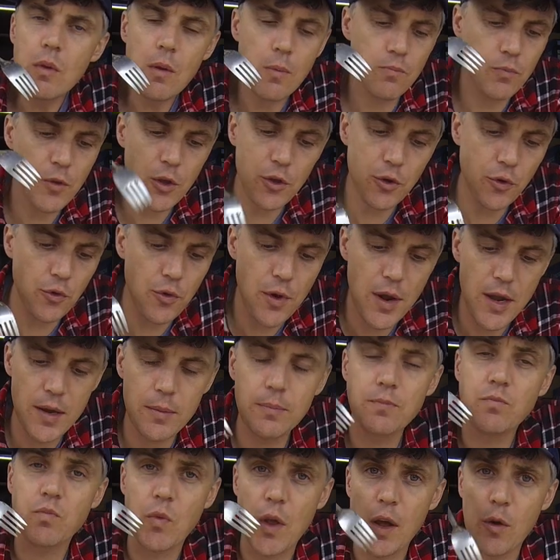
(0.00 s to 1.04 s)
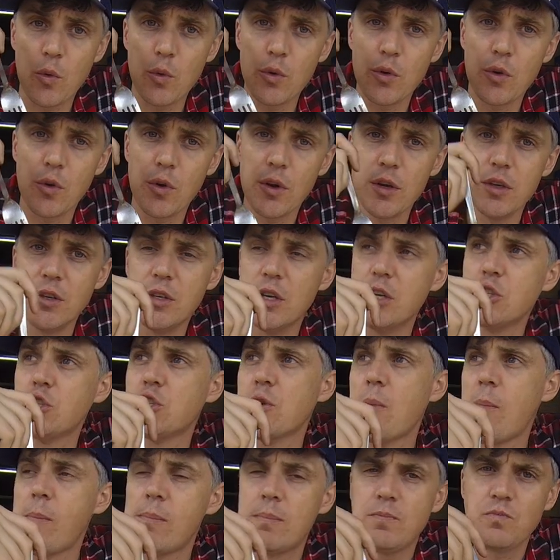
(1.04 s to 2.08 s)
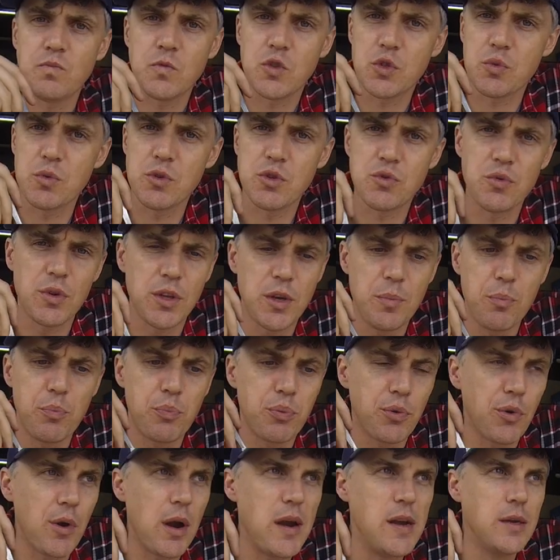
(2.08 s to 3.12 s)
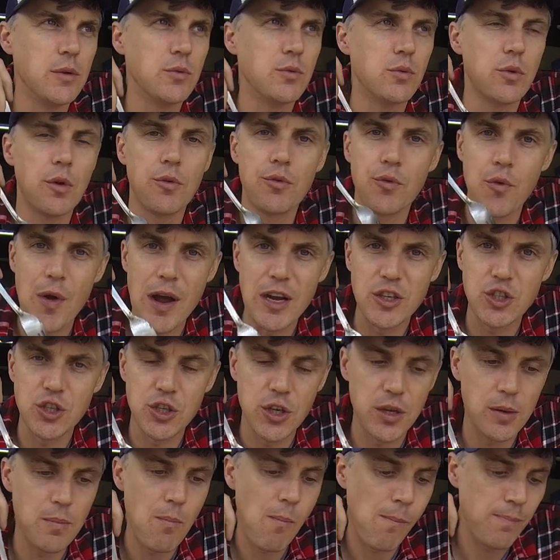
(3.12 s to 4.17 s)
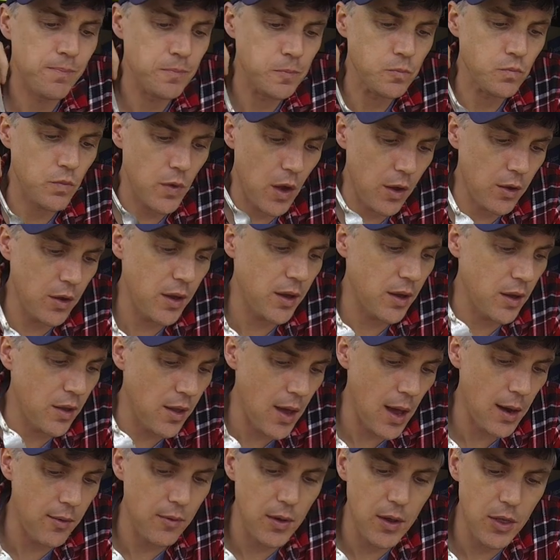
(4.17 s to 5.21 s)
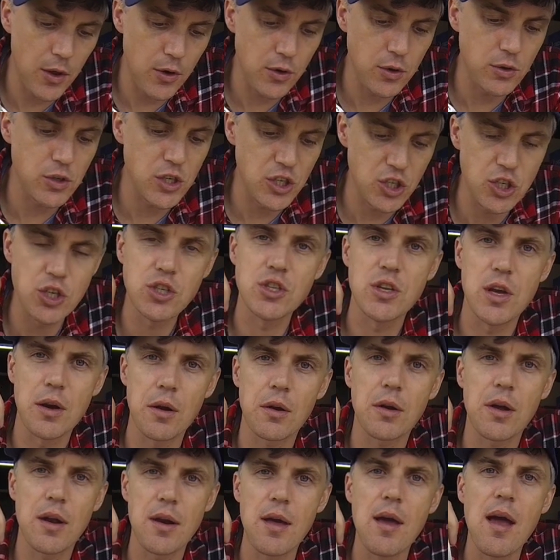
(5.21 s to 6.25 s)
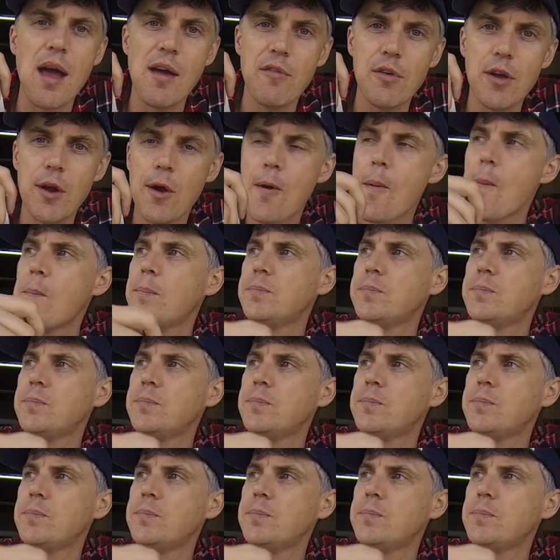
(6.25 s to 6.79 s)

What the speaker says: Another great Ecuadorian dish. This one's really bright and refreshing, unlike a lot of other dishes that are kind of heavier.